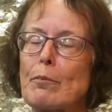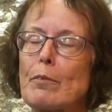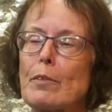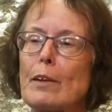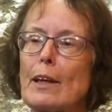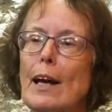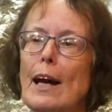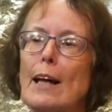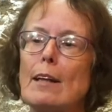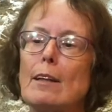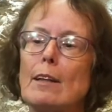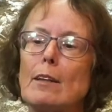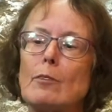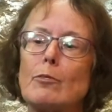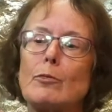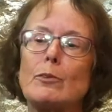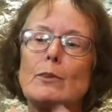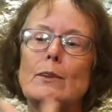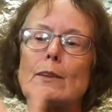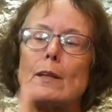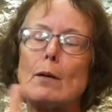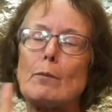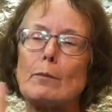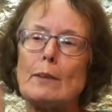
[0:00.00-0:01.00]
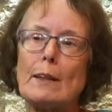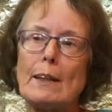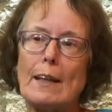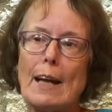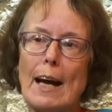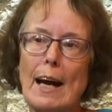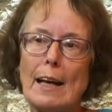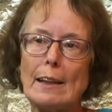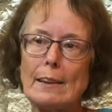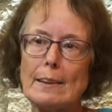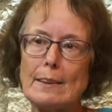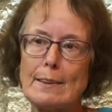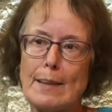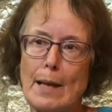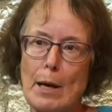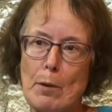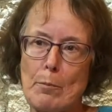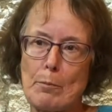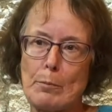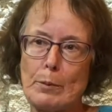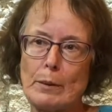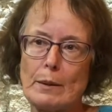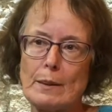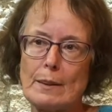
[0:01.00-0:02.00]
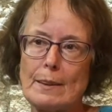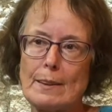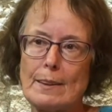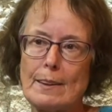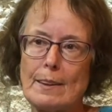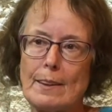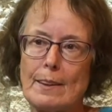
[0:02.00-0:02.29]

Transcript: And if something else happens,